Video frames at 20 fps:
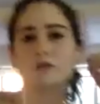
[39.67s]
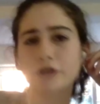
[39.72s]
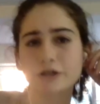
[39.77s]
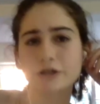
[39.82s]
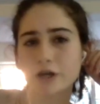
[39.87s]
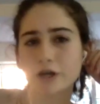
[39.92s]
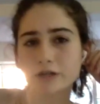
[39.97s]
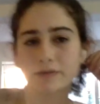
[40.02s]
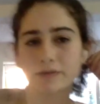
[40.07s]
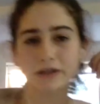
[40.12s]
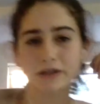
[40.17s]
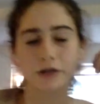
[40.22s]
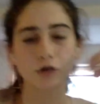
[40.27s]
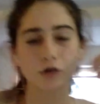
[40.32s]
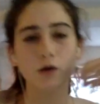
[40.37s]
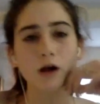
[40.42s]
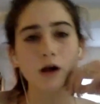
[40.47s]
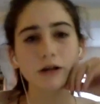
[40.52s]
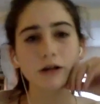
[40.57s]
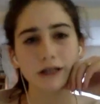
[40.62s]
talking about
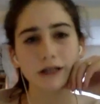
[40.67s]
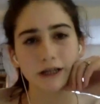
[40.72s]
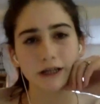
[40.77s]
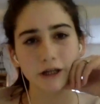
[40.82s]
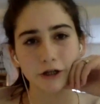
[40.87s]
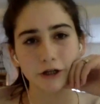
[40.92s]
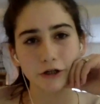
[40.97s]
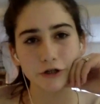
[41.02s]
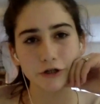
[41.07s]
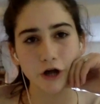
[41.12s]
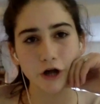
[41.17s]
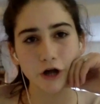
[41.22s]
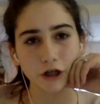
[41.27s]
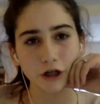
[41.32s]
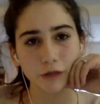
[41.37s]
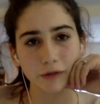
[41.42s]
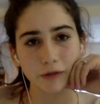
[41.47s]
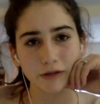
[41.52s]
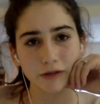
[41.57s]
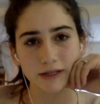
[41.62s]
inequality here, you're talking
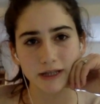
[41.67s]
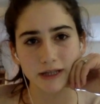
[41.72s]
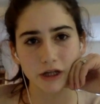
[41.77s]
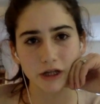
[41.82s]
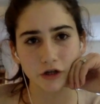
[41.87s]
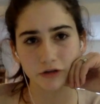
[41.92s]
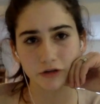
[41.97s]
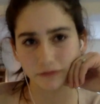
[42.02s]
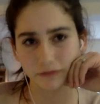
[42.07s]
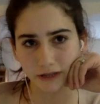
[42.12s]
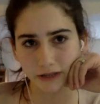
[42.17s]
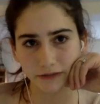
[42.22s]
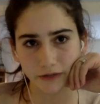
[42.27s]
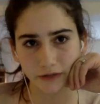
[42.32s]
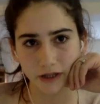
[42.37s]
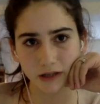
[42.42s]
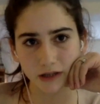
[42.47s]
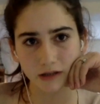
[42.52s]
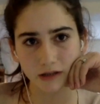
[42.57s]
about the standard of living.